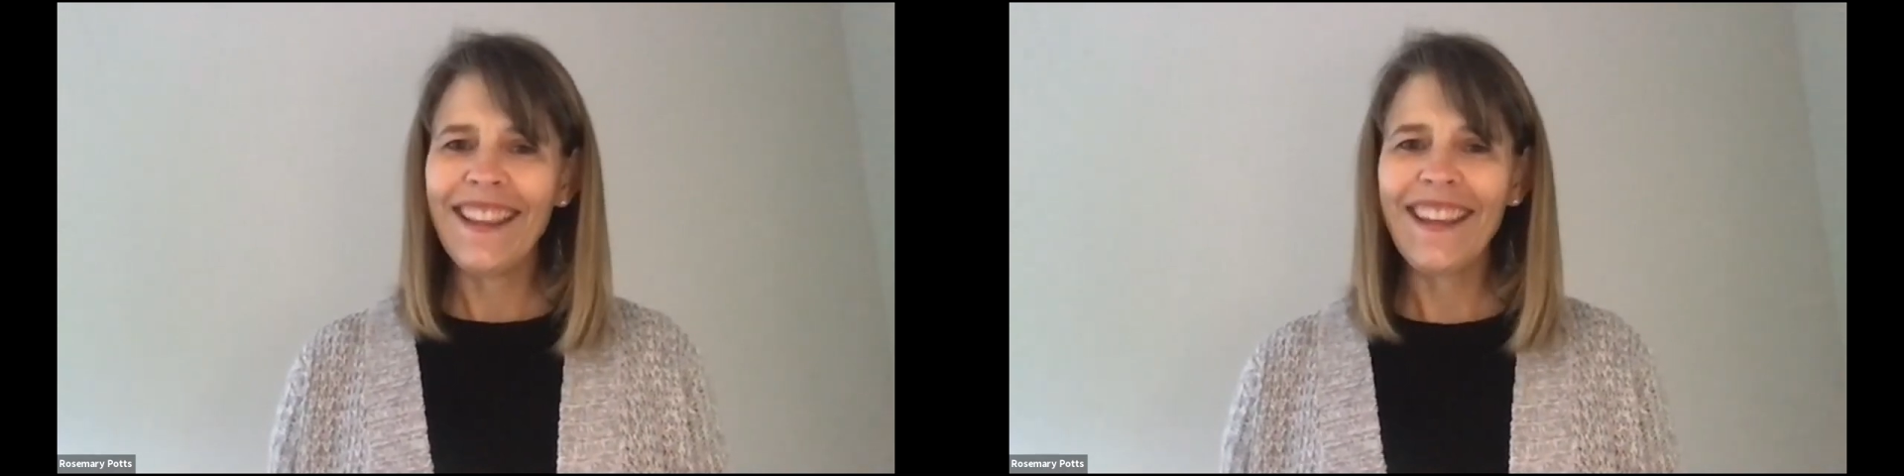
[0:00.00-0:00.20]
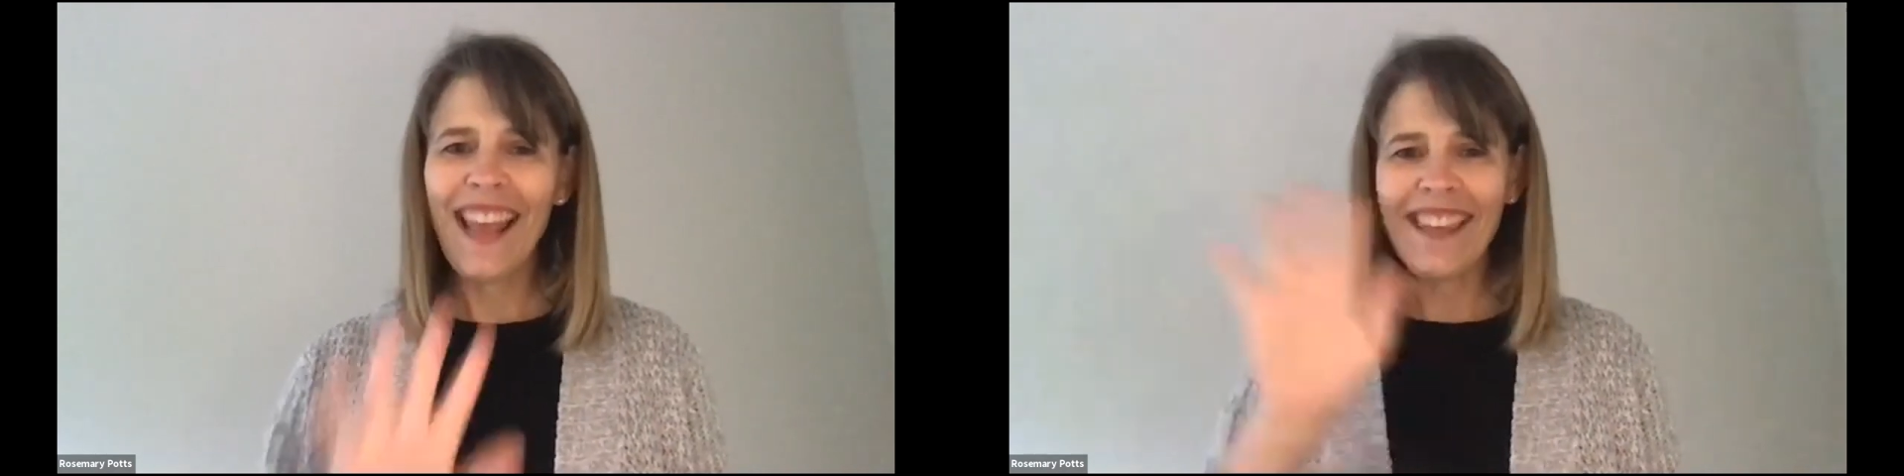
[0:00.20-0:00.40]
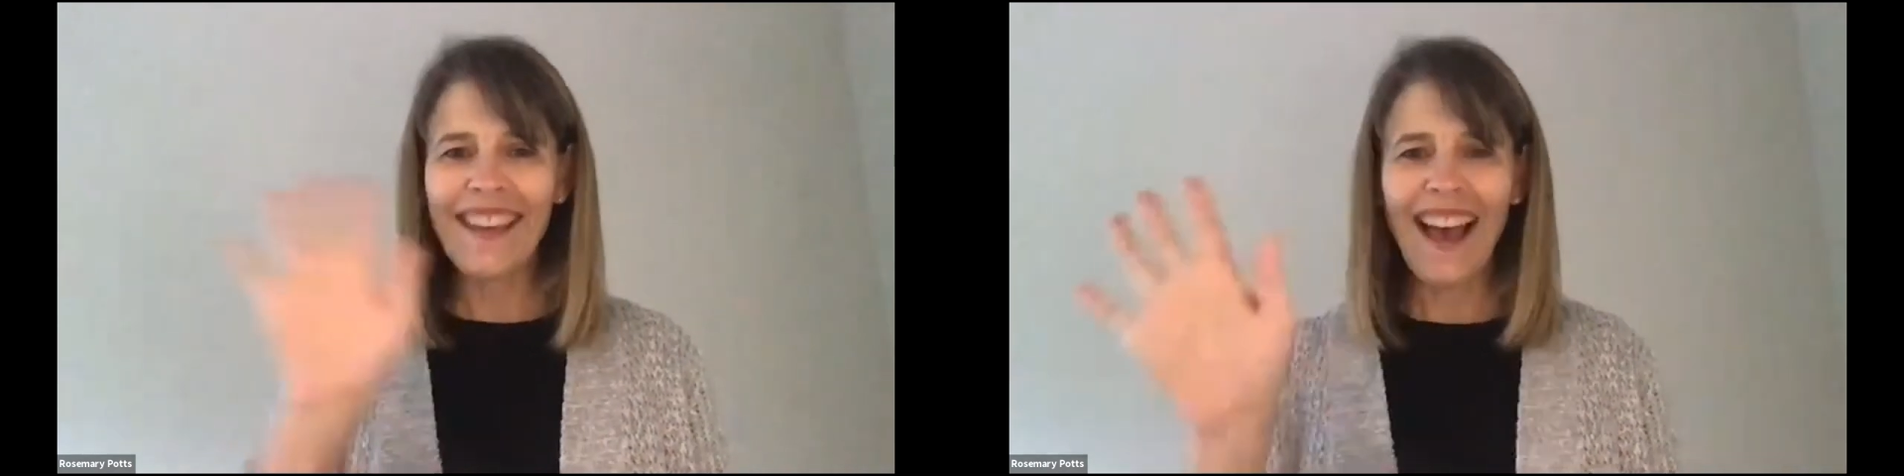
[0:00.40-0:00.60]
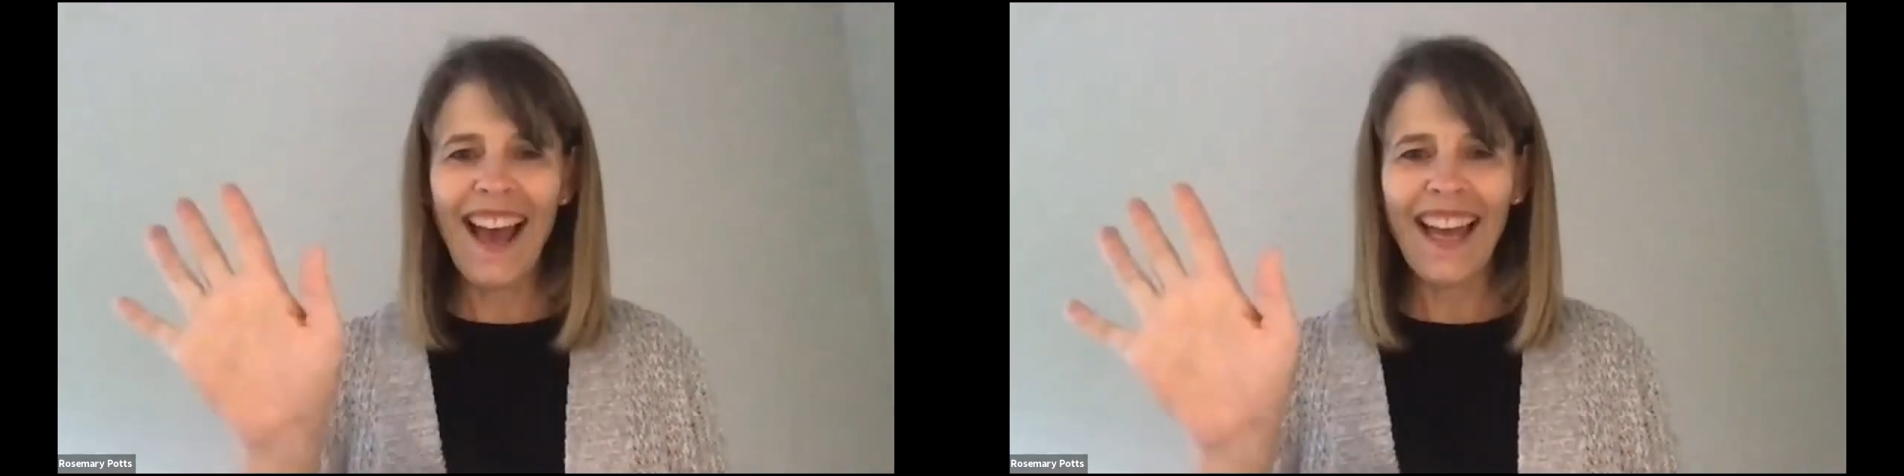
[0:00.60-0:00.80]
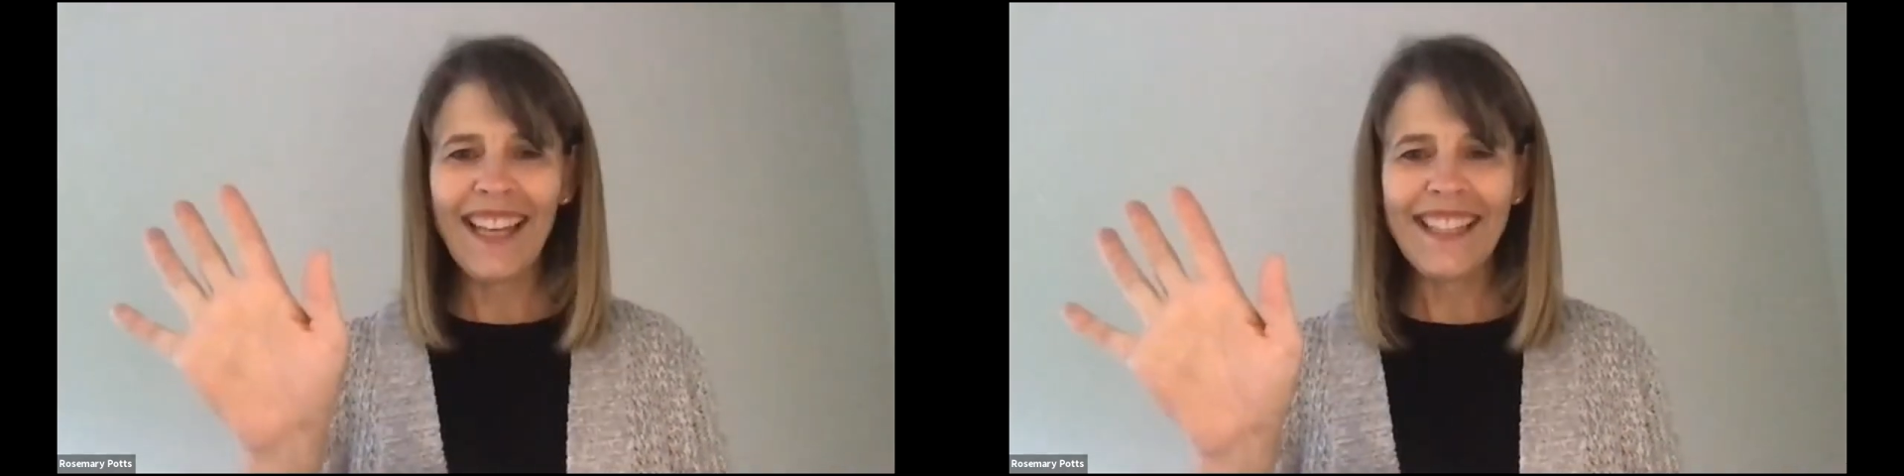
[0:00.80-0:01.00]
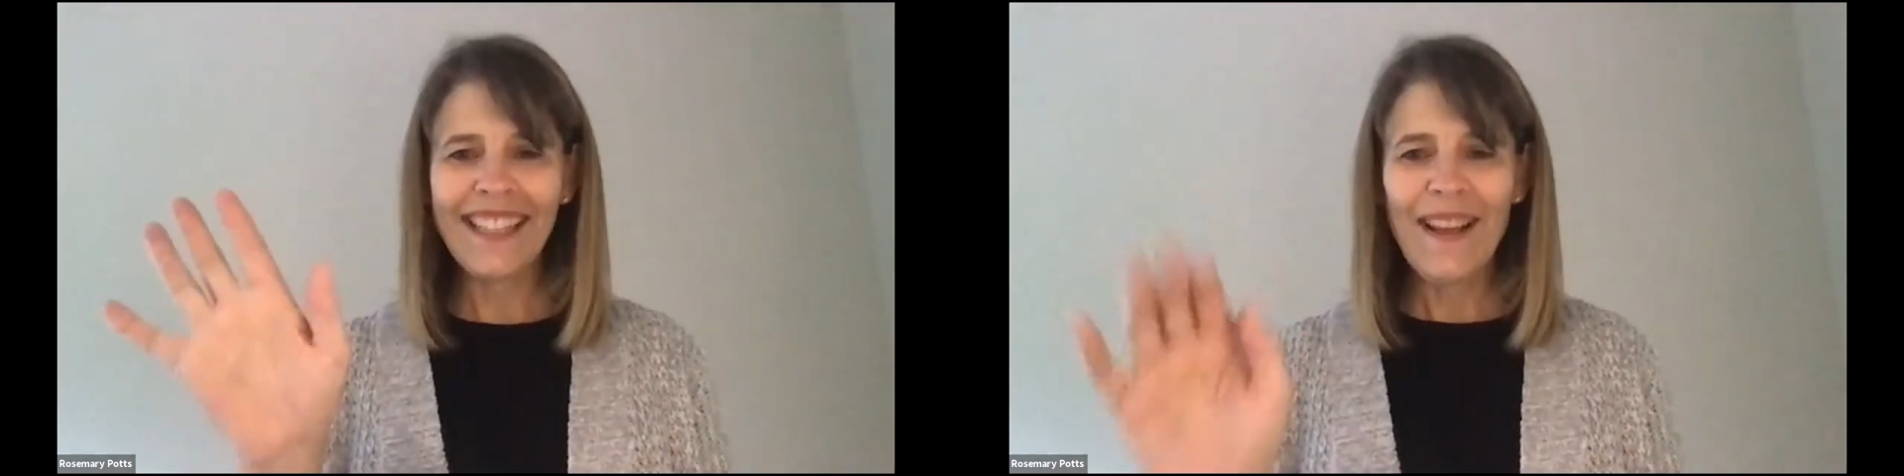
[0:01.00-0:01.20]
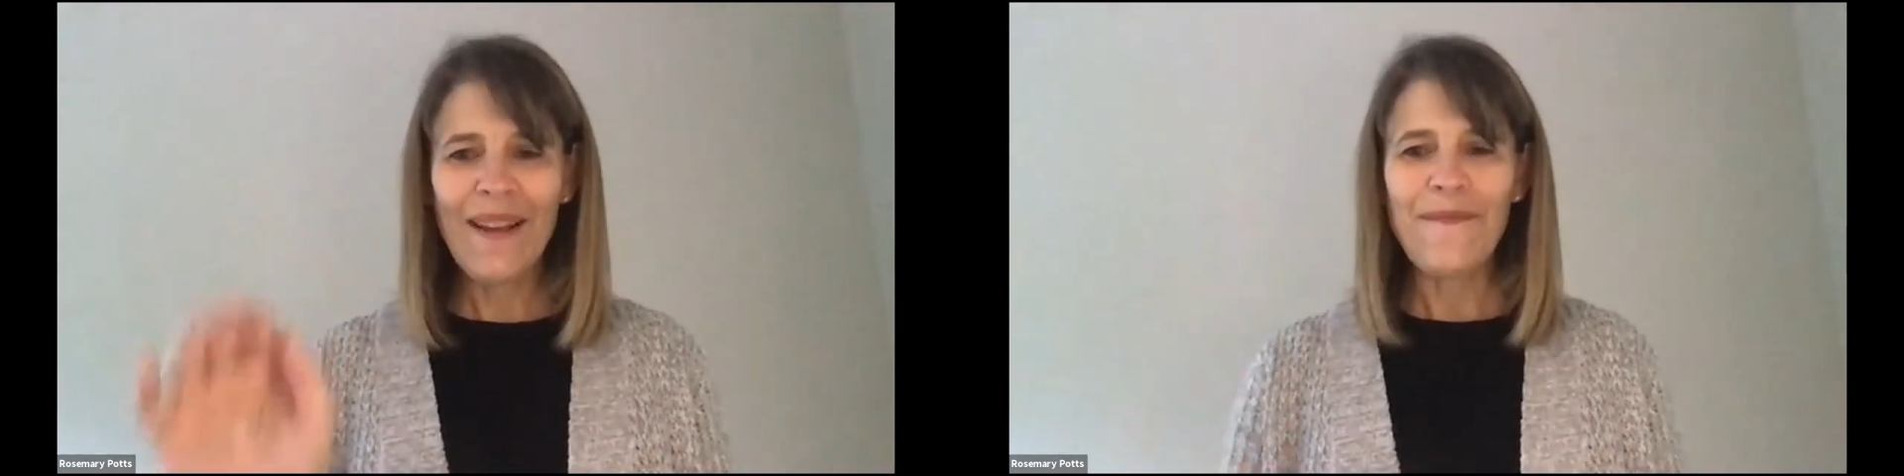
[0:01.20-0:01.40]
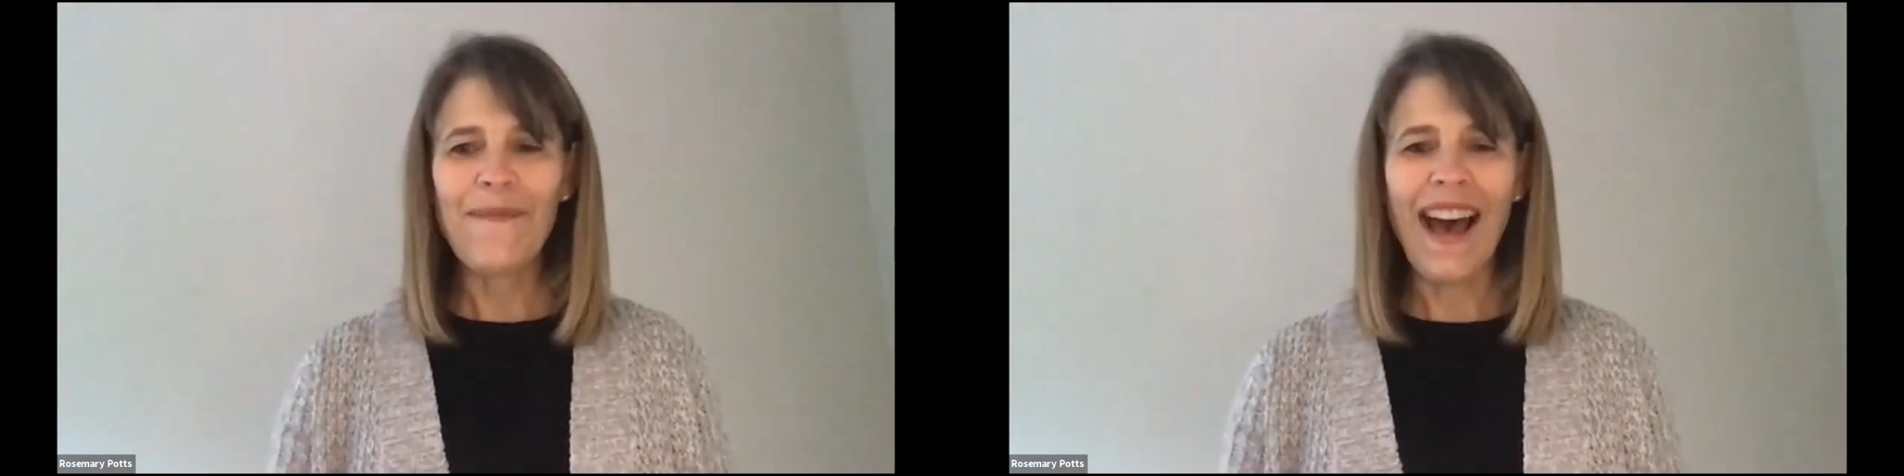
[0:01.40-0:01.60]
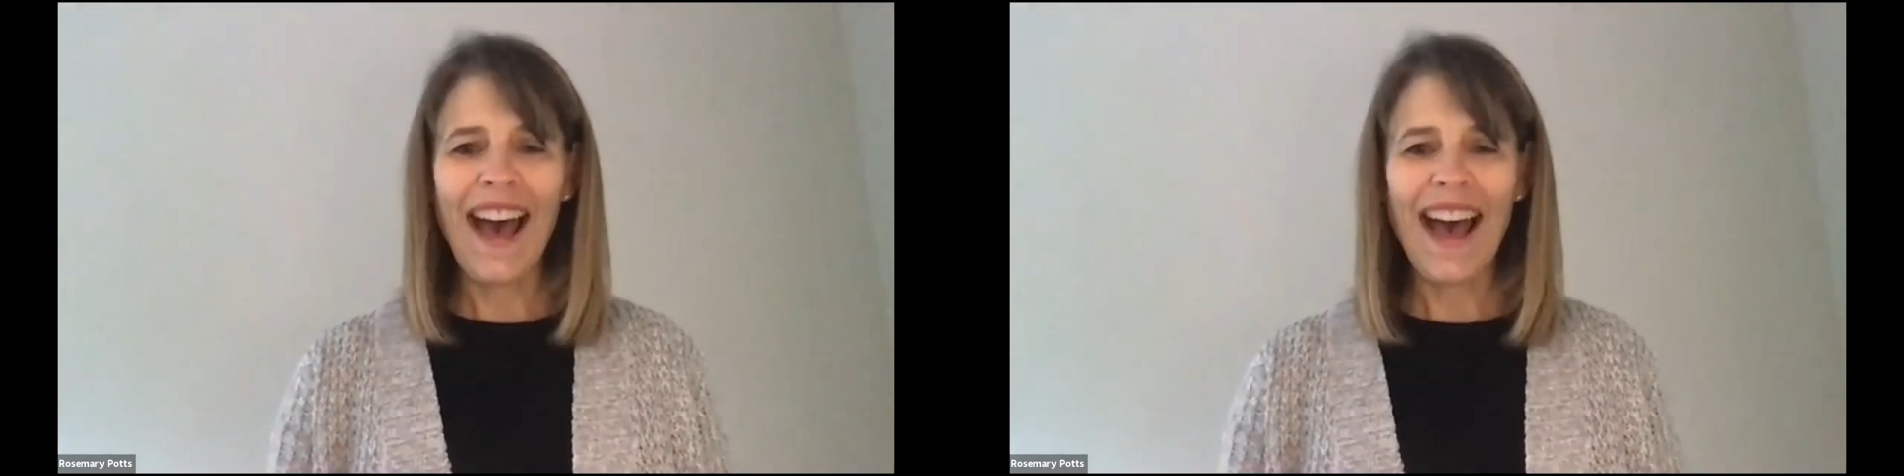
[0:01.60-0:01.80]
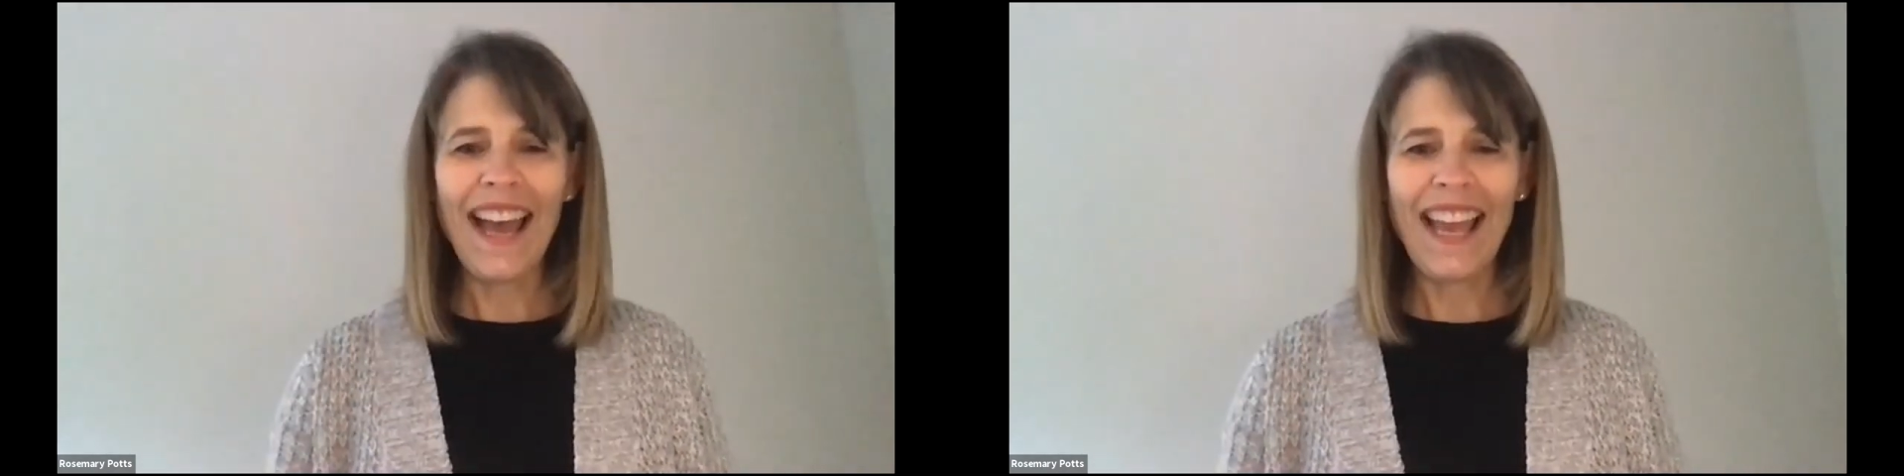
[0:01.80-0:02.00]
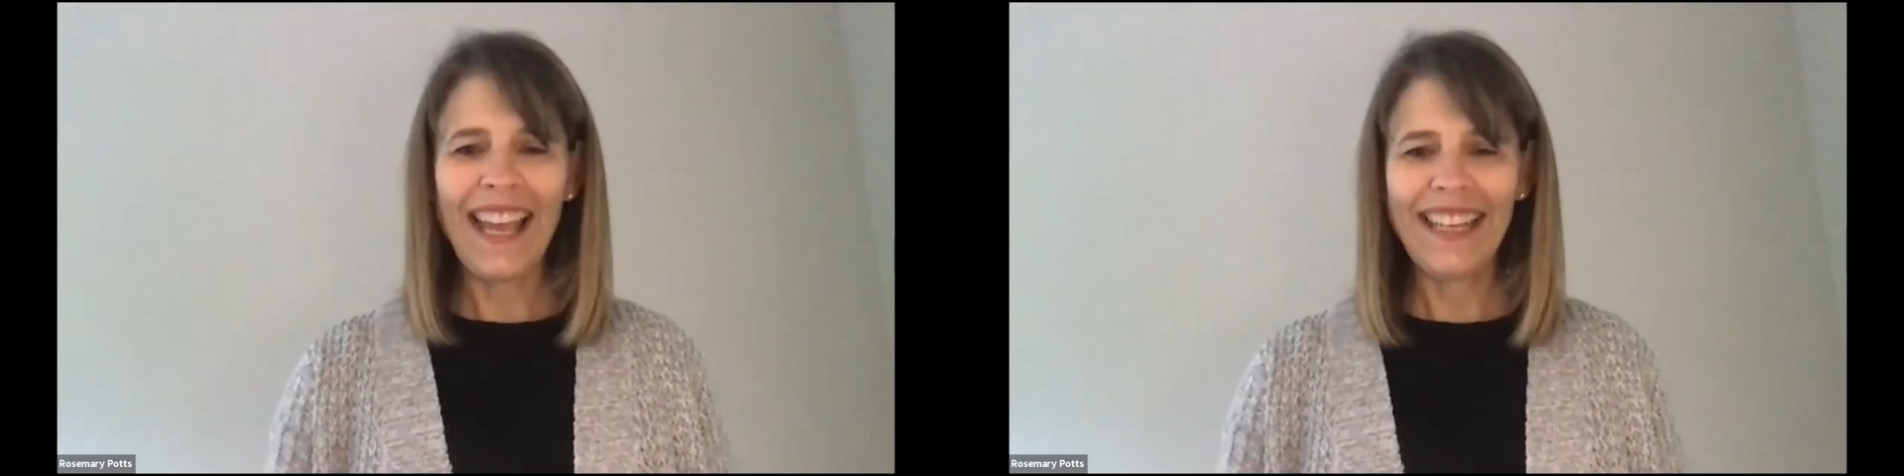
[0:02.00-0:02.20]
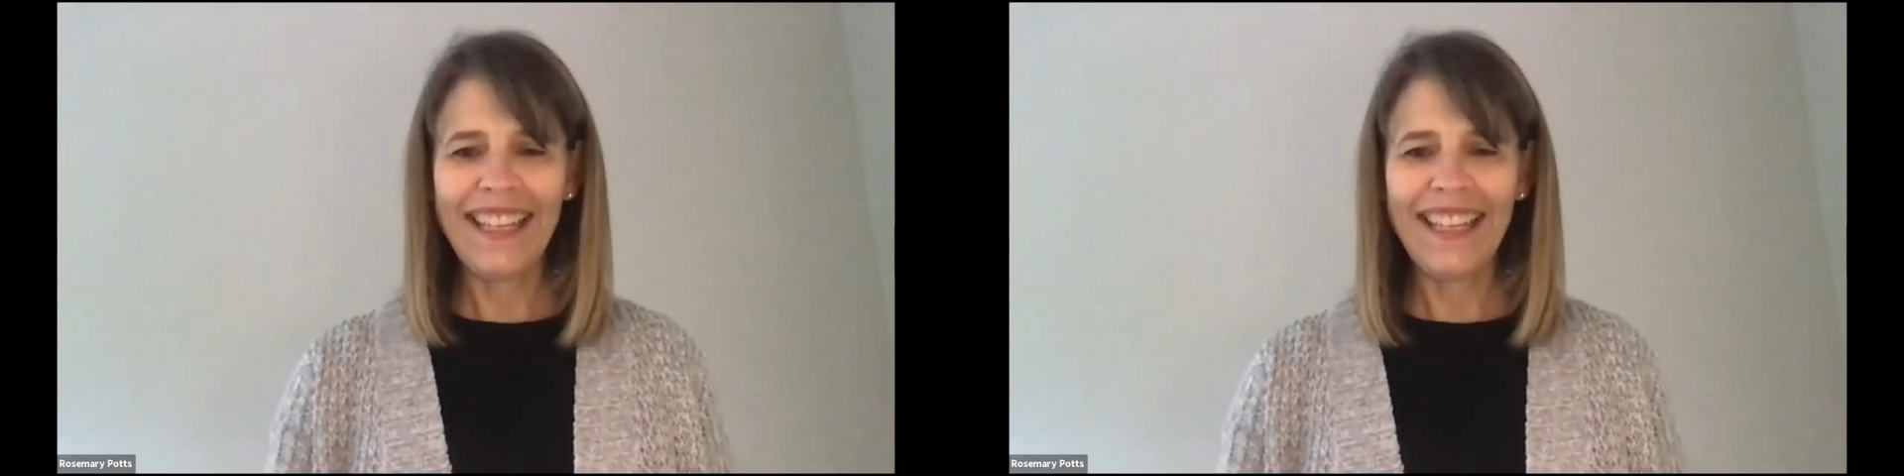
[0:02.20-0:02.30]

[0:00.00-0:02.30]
Thank you guys. Bye.